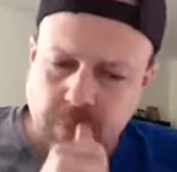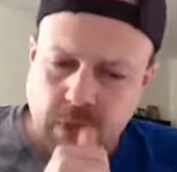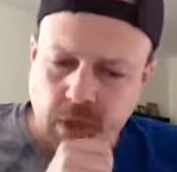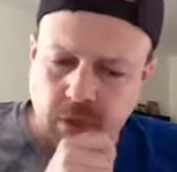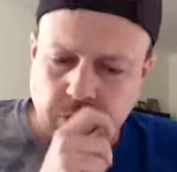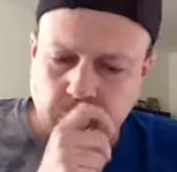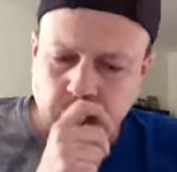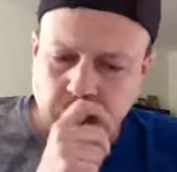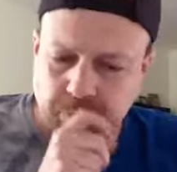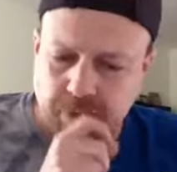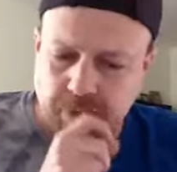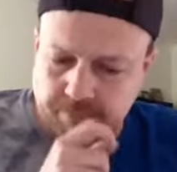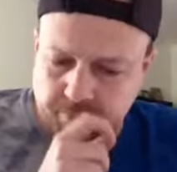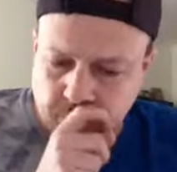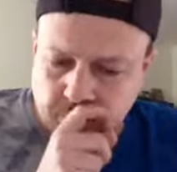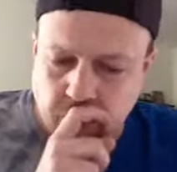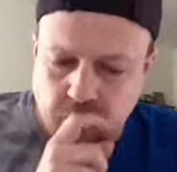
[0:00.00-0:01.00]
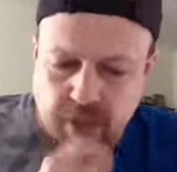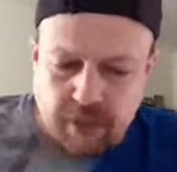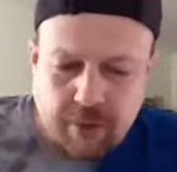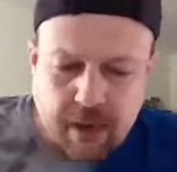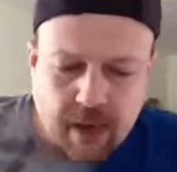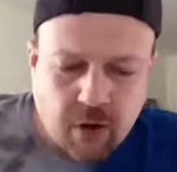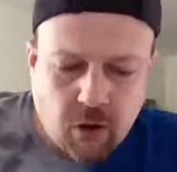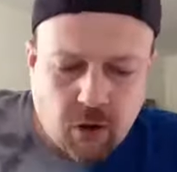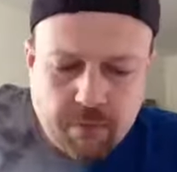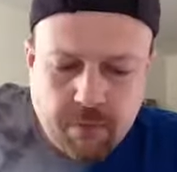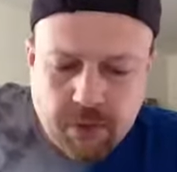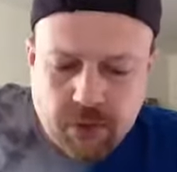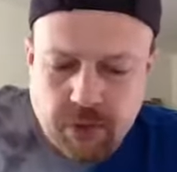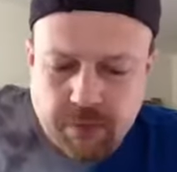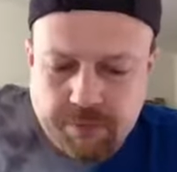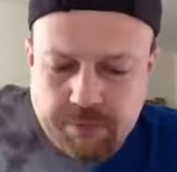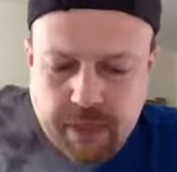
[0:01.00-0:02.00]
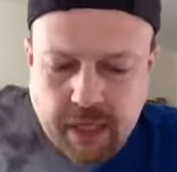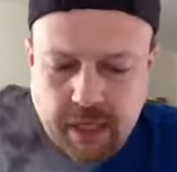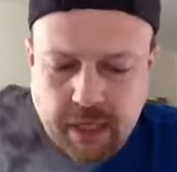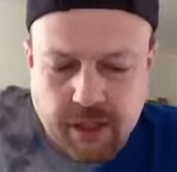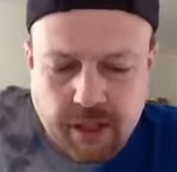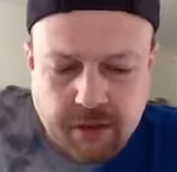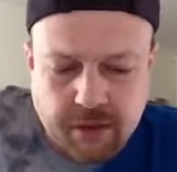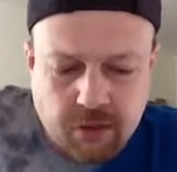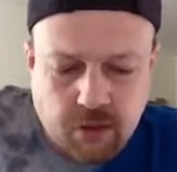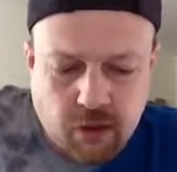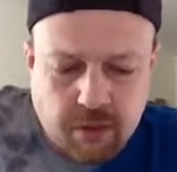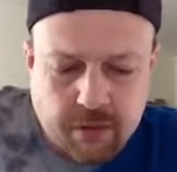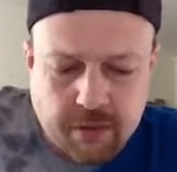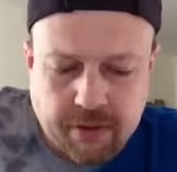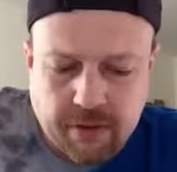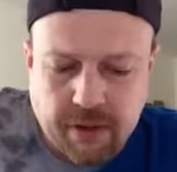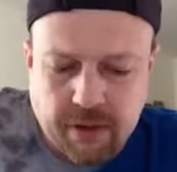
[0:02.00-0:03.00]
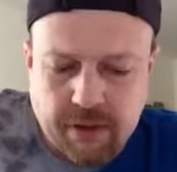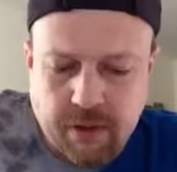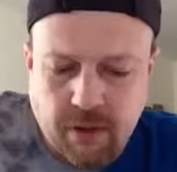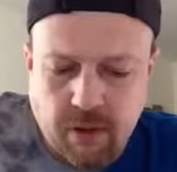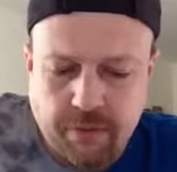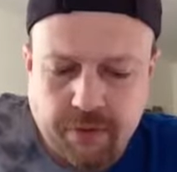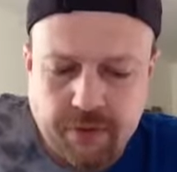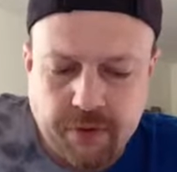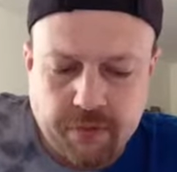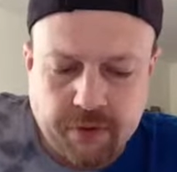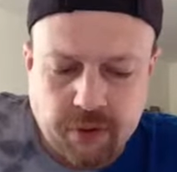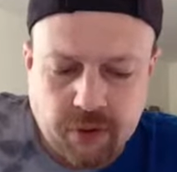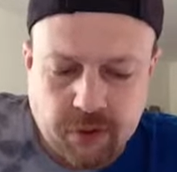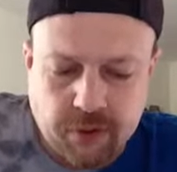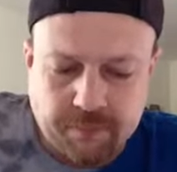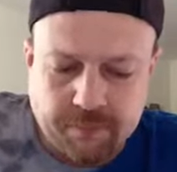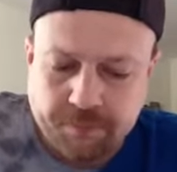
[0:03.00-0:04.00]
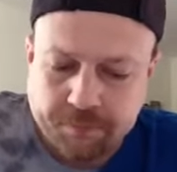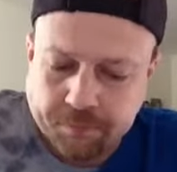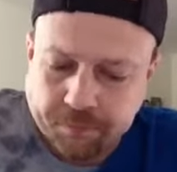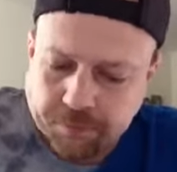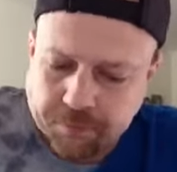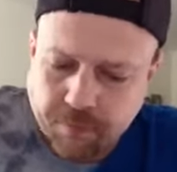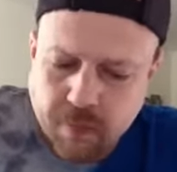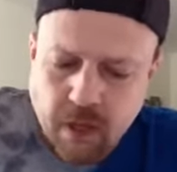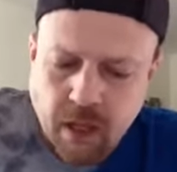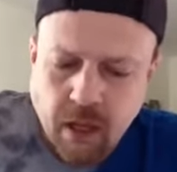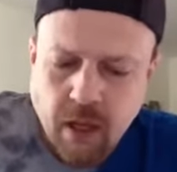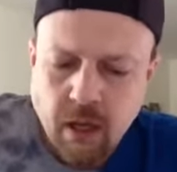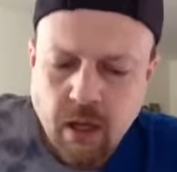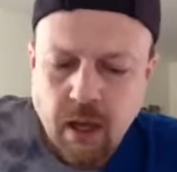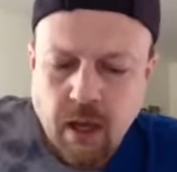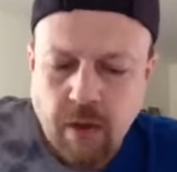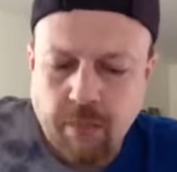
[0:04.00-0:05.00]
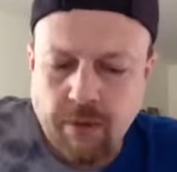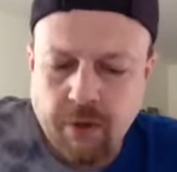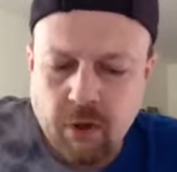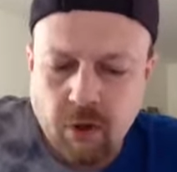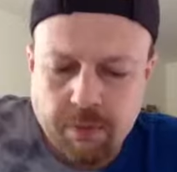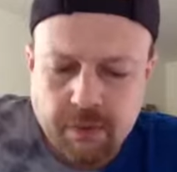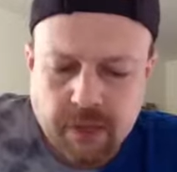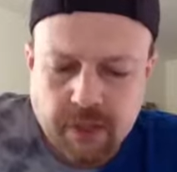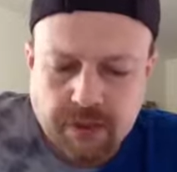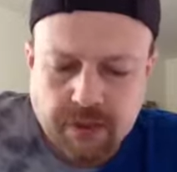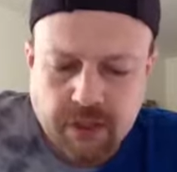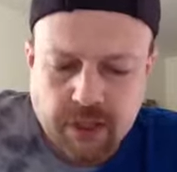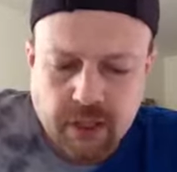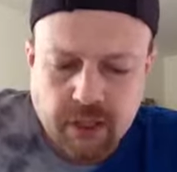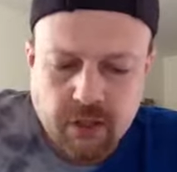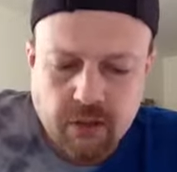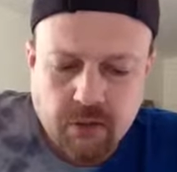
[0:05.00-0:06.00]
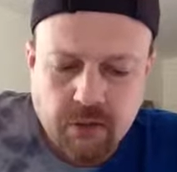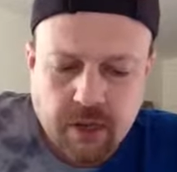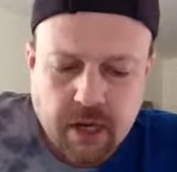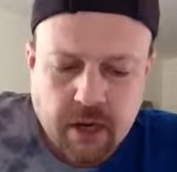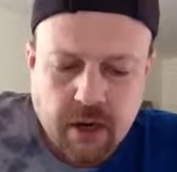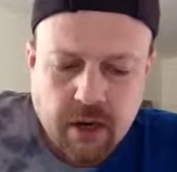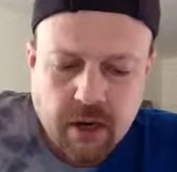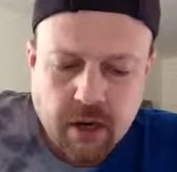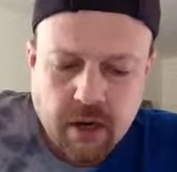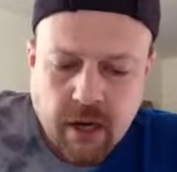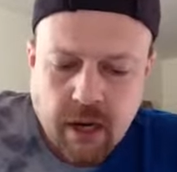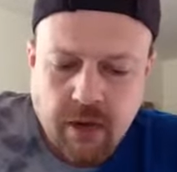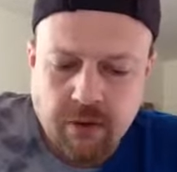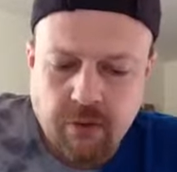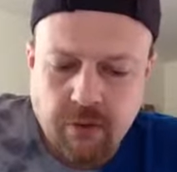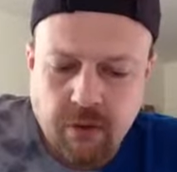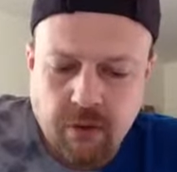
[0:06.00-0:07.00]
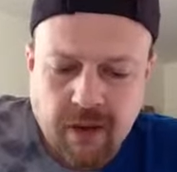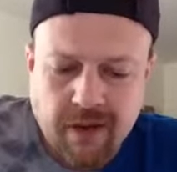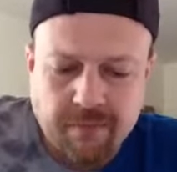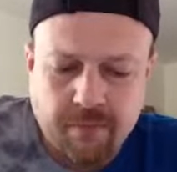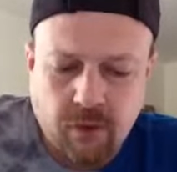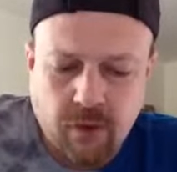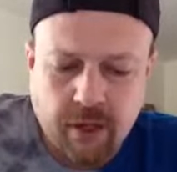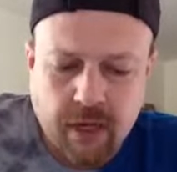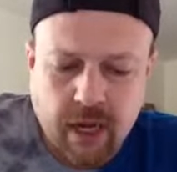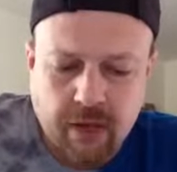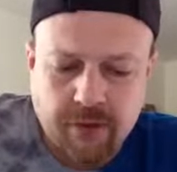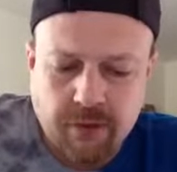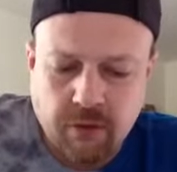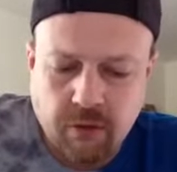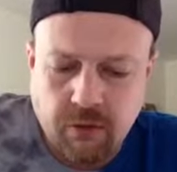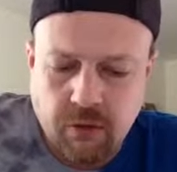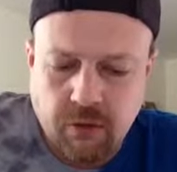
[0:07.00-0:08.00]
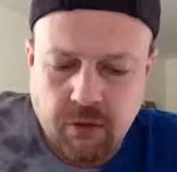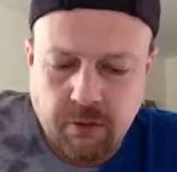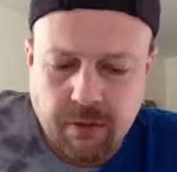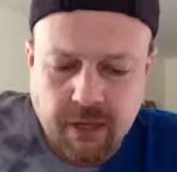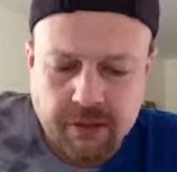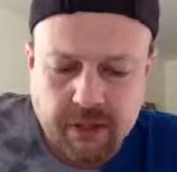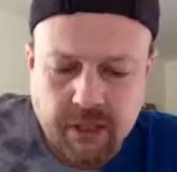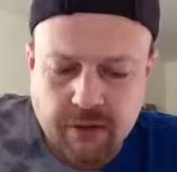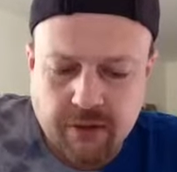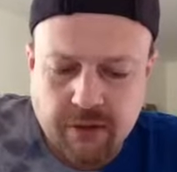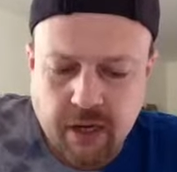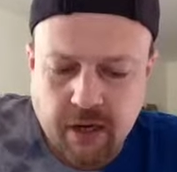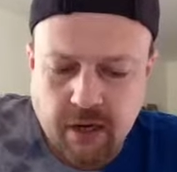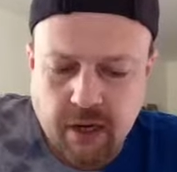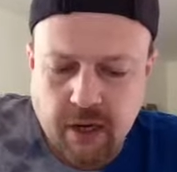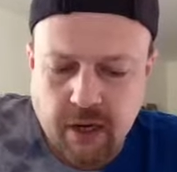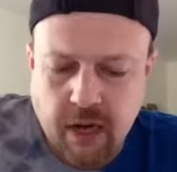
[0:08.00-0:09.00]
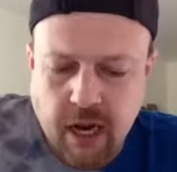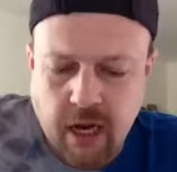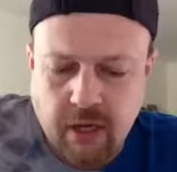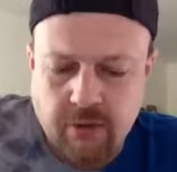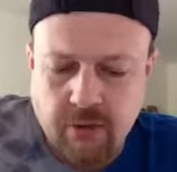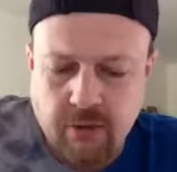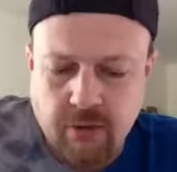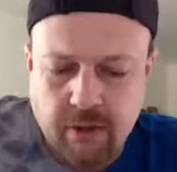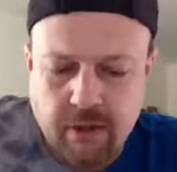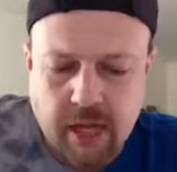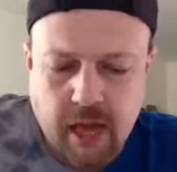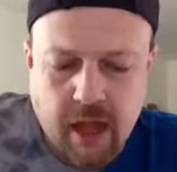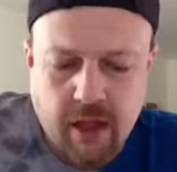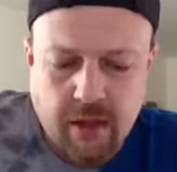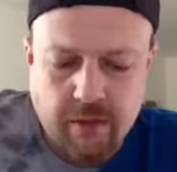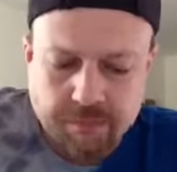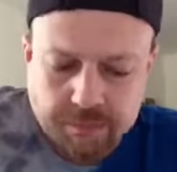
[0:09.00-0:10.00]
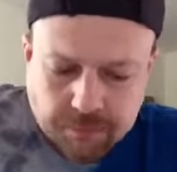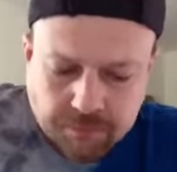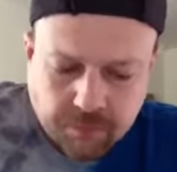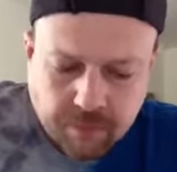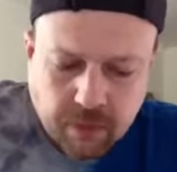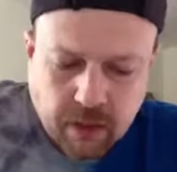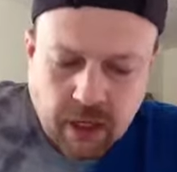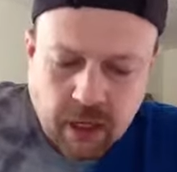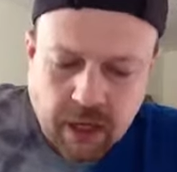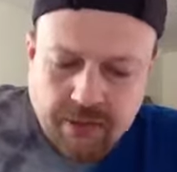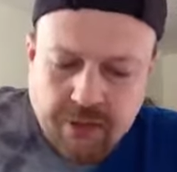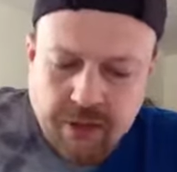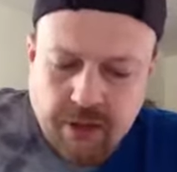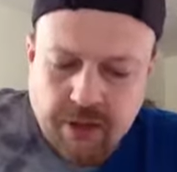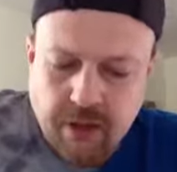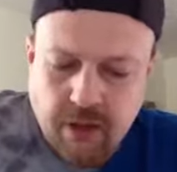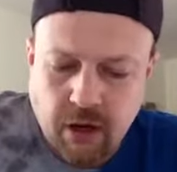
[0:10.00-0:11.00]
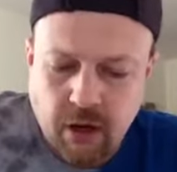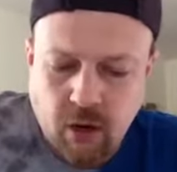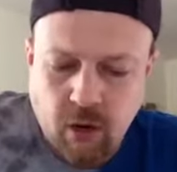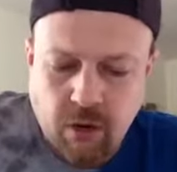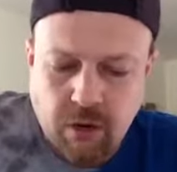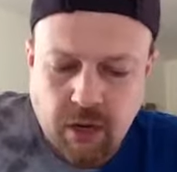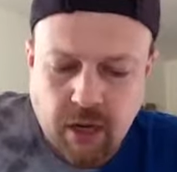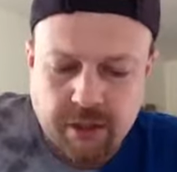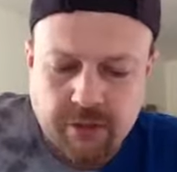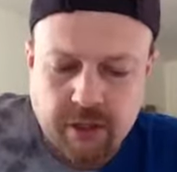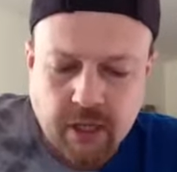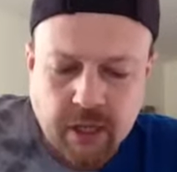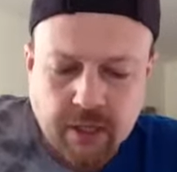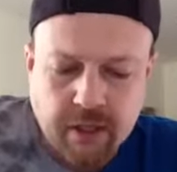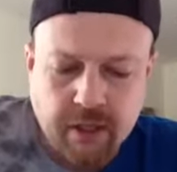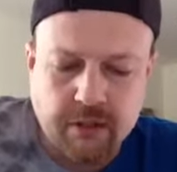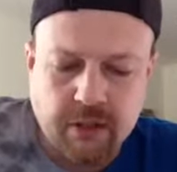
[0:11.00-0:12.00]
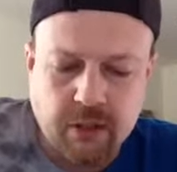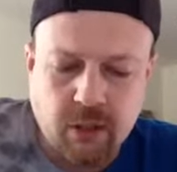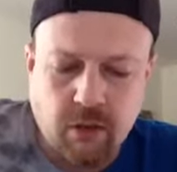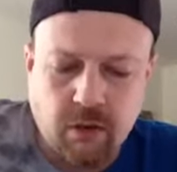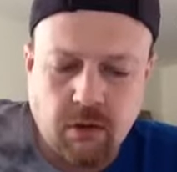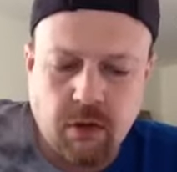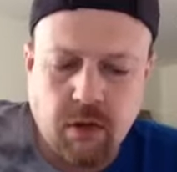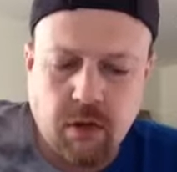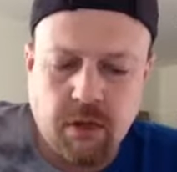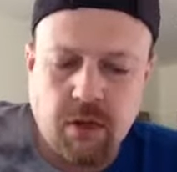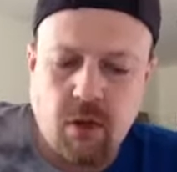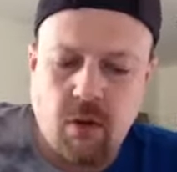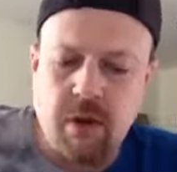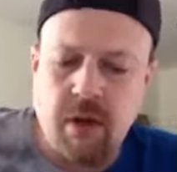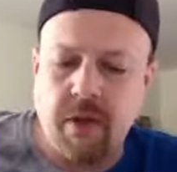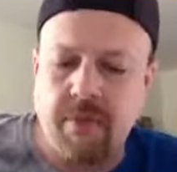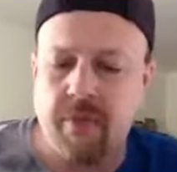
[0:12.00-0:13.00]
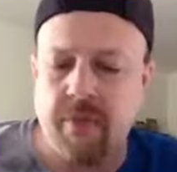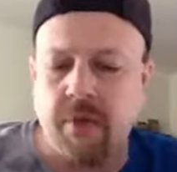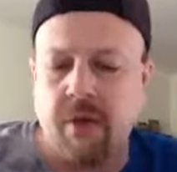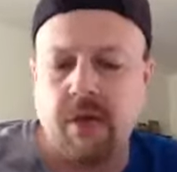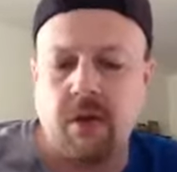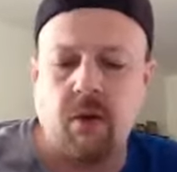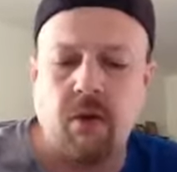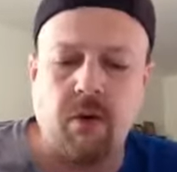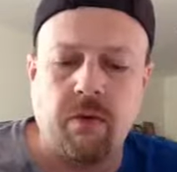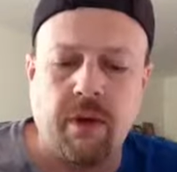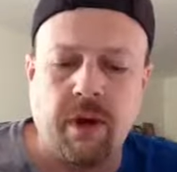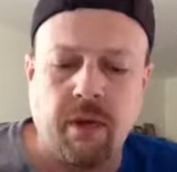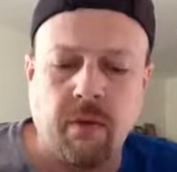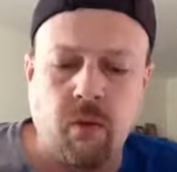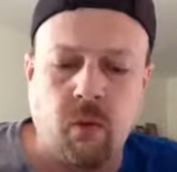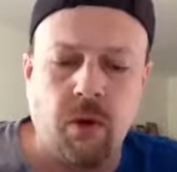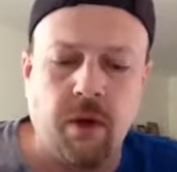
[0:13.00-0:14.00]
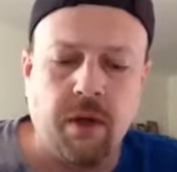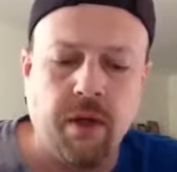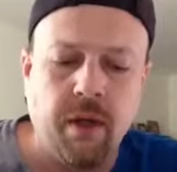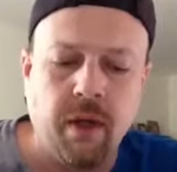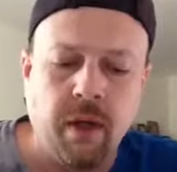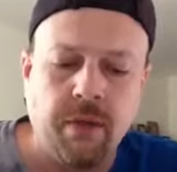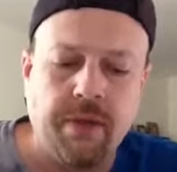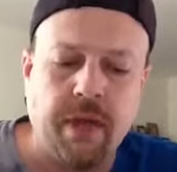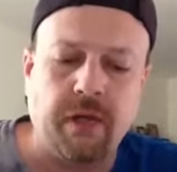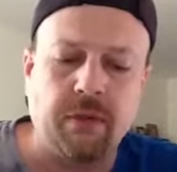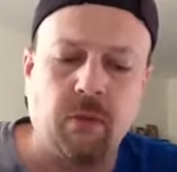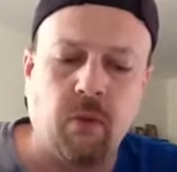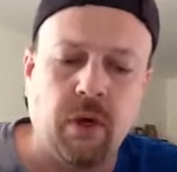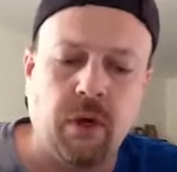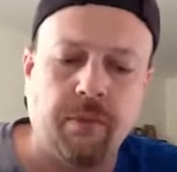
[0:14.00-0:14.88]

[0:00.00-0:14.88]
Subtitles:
Excuse me. When I get back home, we should get together and talk about this and hopefully the reunion. I'm really hoping to see you there and doing your live broadcast. You are an amazing entertainer and extraordinary talent. And I think our whole class needs to know it if they don't already. Ward. Thanks, Ward.